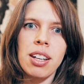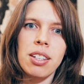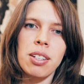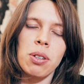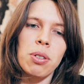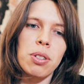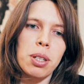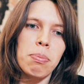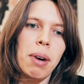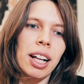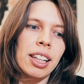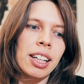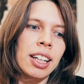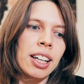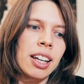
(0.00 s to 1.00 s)
So,
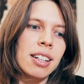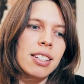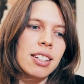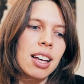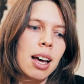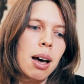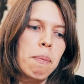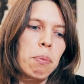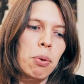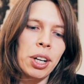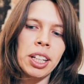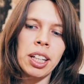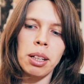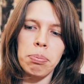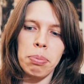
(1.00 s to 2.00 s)
smuggling is
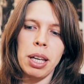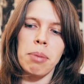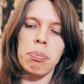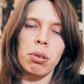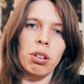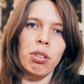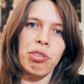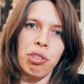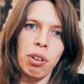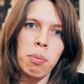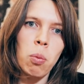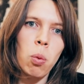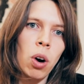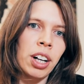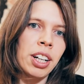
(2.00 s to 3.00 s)
bringing people
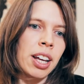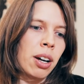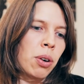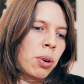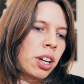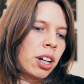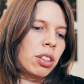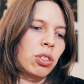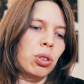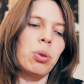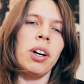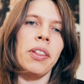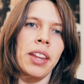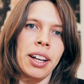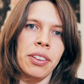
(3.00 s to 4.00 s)
from one area
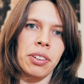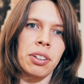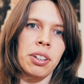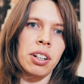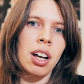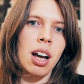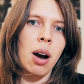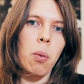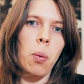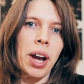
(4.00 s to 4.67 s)
to another